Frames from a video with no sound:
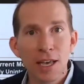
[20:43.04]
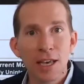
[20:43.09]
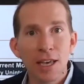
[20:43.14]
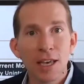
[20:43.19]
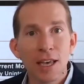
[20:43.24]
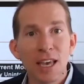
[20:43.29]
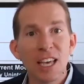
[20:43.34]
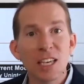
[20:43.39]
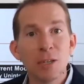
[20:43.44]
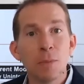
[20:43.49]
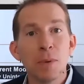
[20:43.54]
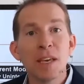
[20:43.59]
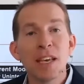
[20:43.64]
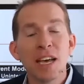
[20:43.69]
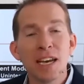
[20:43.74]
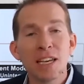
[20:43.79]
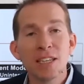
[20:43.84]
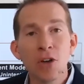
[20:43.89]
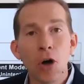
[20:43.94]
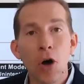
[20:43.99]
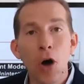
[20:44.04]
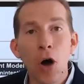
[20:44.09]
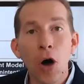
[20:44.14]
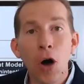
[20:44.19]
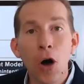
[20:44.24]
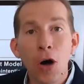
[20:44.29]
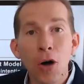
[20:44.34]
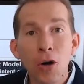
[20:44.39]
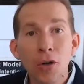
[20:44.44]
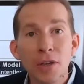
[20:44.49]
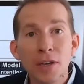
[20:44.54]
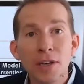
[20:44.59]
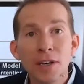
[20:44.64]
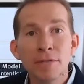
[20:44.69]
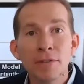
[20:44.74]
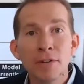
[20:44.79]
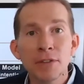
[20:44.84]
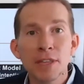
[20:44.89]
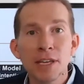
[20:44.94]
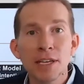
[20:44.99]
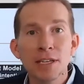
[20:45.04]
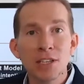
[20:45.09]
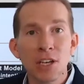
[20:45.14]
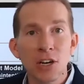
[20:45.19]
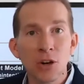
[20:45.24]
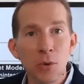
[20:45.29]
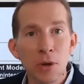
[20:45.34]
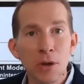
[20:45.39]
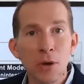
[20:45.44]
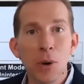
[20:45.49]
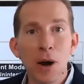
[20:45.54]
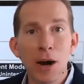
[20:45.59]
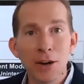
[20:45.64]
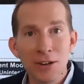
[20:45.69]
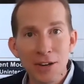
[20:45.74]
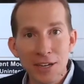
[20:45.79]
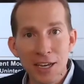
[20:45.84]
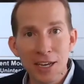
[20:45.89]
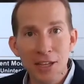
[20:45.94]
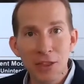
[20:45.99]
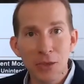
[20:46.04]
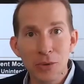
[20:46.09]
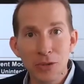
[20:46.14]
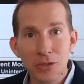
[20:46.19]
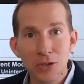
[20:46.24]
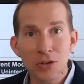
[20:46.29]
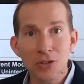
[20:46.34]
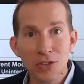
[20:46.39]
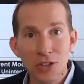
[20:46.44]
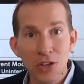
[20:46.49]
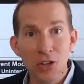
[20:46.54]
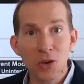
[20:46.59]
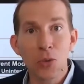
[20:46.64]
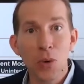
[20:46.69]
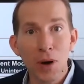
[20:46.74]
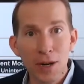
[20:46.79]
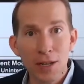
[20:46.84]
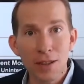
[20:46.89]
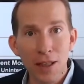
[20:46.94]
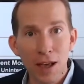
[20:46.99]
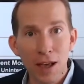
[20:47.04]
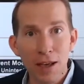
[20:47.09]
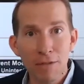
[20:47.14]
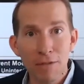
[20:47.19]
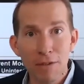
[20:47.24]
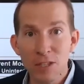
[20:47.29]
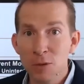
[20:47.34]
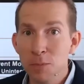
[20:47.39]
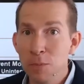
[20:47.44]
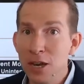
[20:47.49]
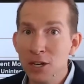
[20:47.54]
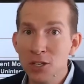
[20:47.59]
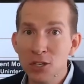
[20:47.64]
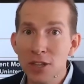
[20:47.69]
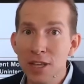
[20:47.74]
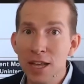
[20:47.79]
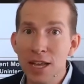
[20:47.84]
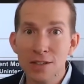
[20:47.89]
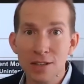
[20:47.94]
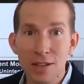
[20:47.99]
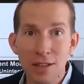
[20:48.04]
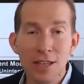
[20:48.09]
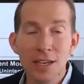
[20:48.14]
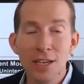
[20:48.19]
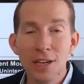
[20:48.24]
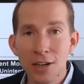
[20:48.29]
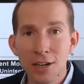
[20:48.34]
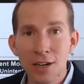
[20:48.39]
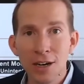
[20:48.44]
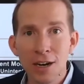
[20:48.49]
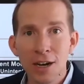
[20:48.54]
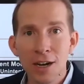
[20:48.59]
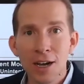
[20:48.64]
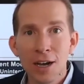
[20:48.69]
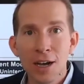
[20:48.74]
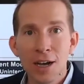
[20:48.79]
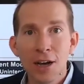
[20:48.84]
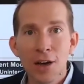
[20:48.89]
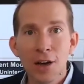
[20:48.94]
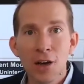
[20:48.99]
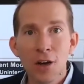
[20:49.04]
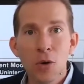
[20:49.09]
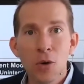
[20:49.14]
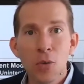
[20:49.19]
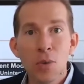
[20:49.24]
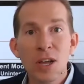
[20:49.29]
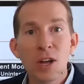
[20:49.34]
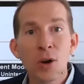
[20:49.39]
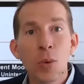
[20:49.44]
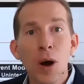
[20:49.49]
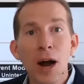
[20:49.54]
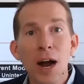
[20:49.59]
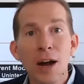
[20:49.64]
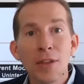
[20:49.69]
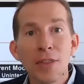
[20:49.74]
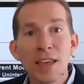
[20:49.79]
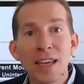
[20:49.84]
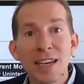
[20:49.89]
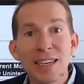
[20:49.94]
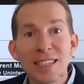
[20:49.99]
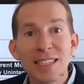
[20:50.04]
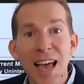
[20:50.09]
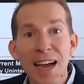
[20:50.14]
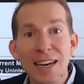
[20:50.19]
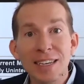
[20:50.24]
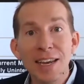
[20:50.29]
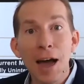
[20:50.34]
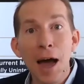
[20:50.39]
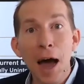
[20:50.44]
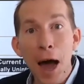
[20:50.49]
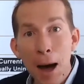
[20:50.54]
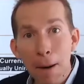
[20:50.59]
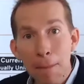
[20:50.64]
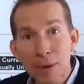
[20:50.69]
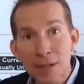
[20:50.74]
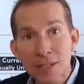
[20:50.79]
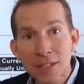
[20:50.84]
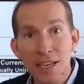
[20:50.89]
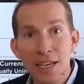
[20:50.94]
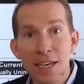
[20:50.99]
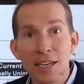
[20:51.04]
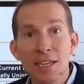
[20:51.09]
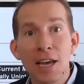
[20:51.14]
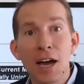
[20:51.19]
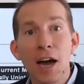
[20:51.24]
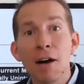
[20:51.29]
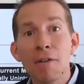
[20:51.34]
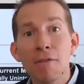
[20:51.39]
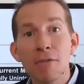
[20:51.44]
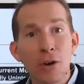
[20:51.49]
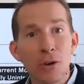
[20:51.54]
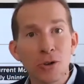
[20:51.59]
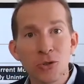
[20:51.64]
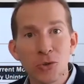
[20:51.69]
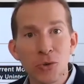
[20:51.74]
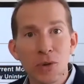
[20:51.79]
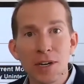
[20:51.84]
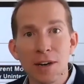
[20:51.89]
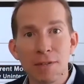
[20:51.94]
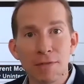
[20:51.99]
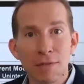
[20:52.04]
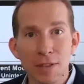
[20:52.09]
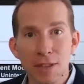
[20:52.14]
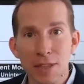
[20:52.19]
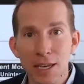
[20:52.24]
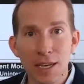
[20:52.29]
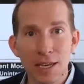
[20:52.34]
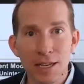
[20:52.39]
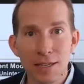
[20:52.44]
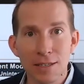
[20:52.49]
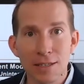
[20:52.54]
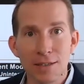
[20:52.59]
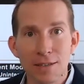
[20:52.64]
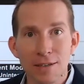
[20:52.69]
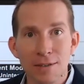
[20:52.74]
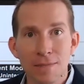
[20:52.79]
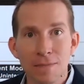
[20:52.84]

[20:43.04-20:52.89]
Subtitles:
Is because all the different things that are required to get the results that you want in life, especially as a leader, require the exact opposite of those three different things.